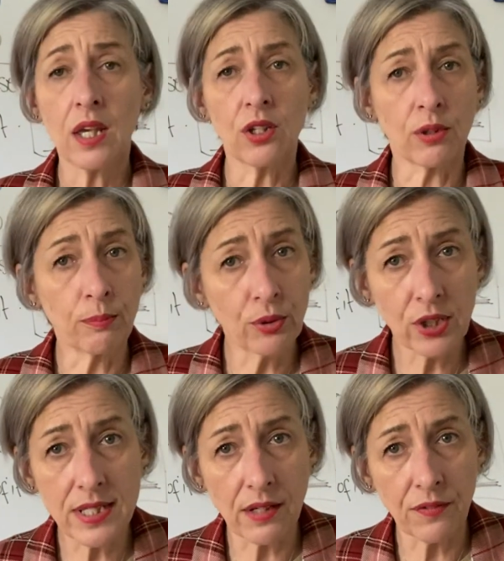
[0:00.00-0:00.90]
You can book
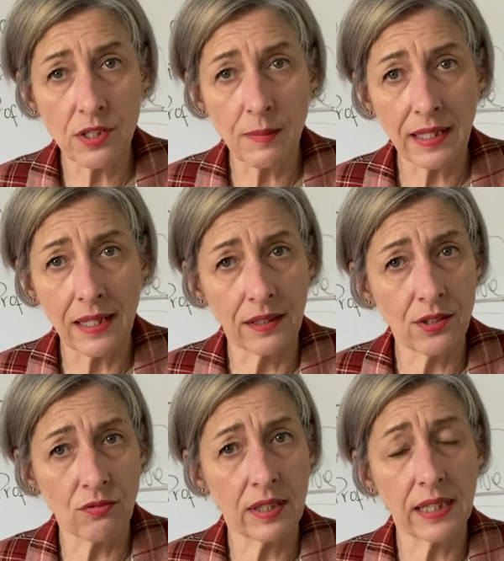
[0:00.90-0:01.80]
yourself into my
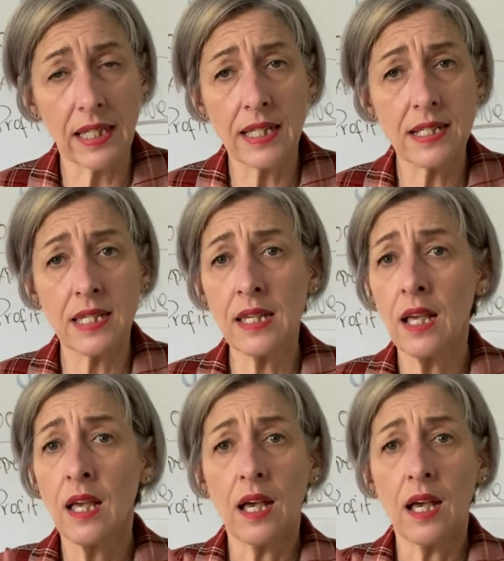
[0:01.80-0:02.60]
calendar really easy.